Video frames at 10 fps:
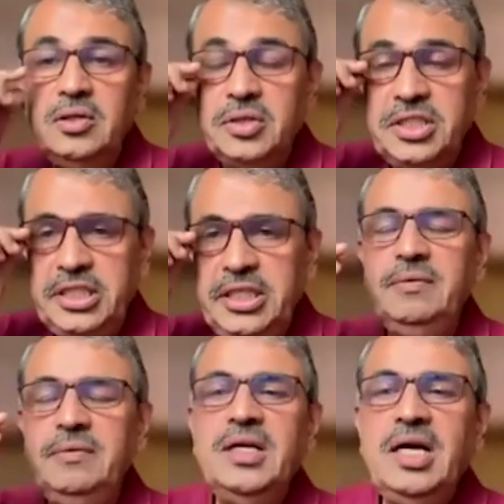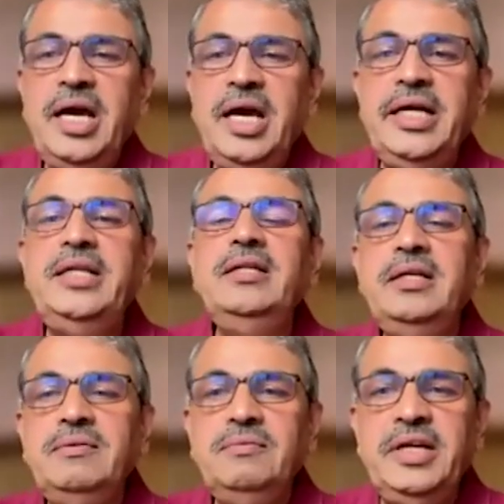G, and then
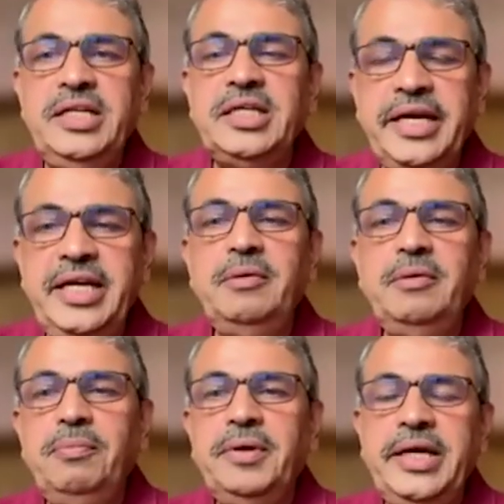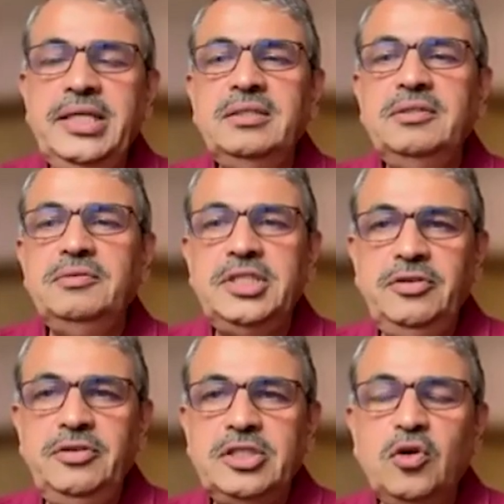when it again replicates, G
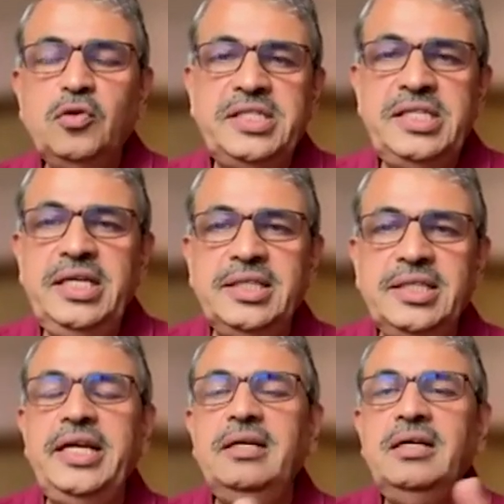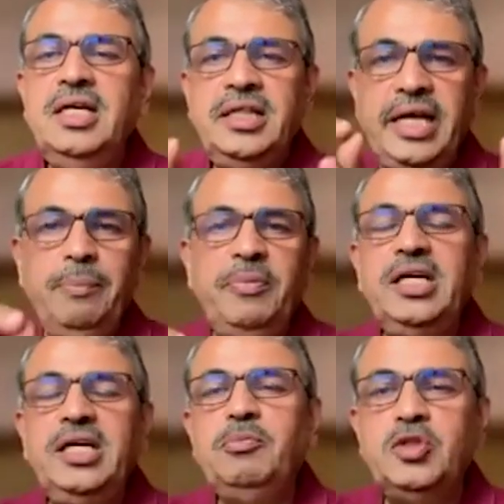will go with C, and then that
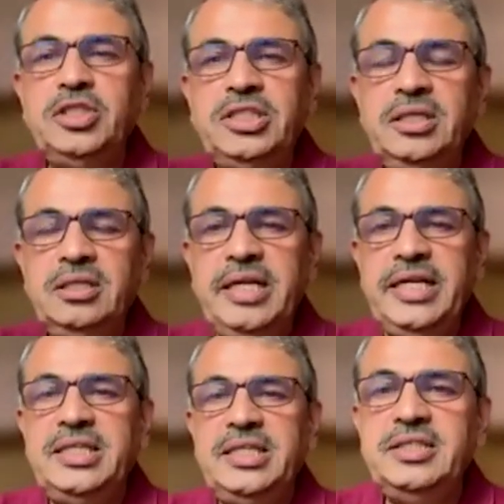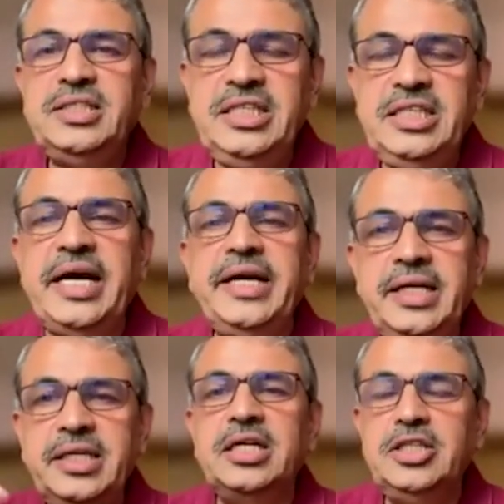particular position, let's say C is added,
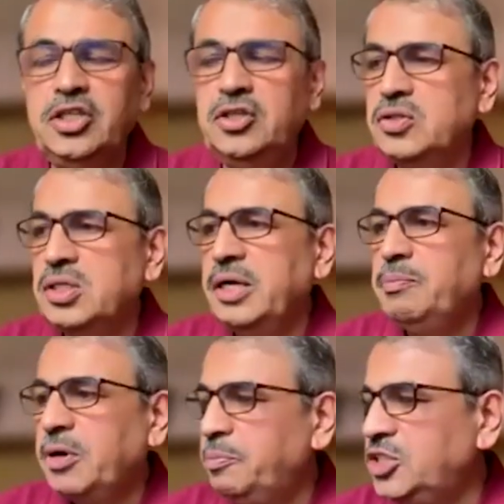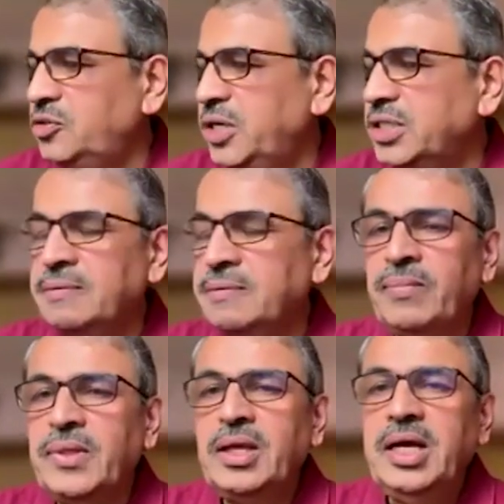it continues and perpetuates,
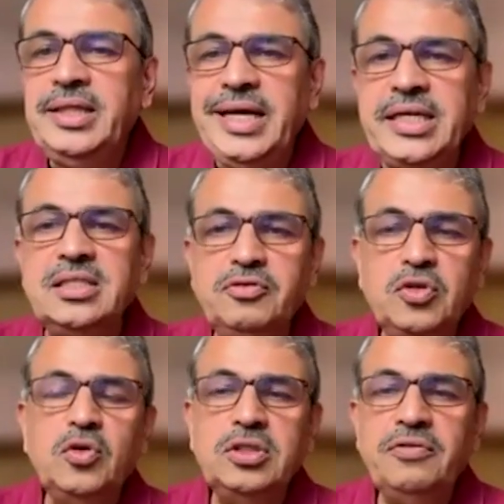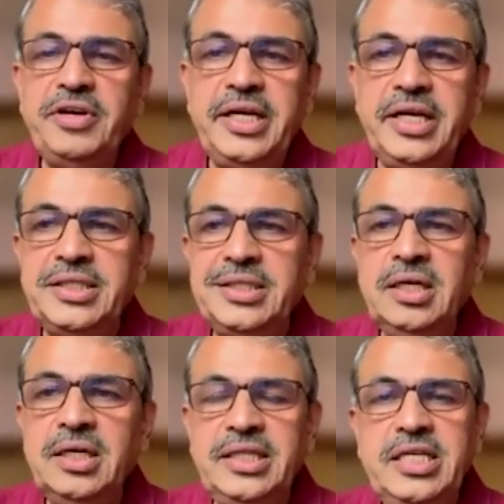and that's the source of variation.
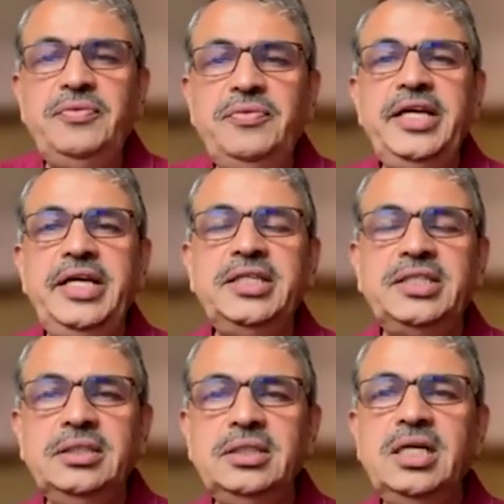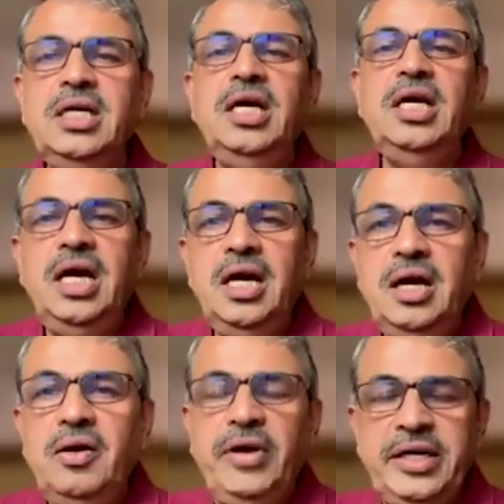And these variations,
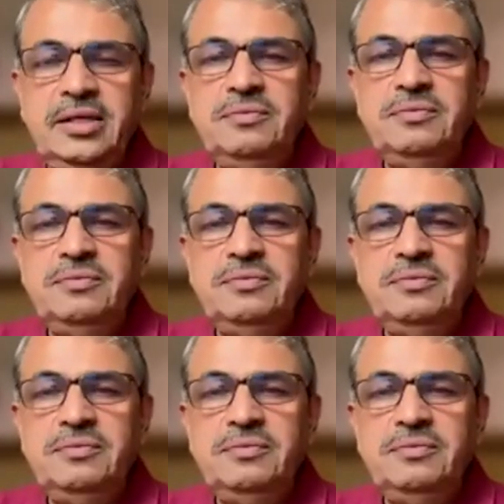when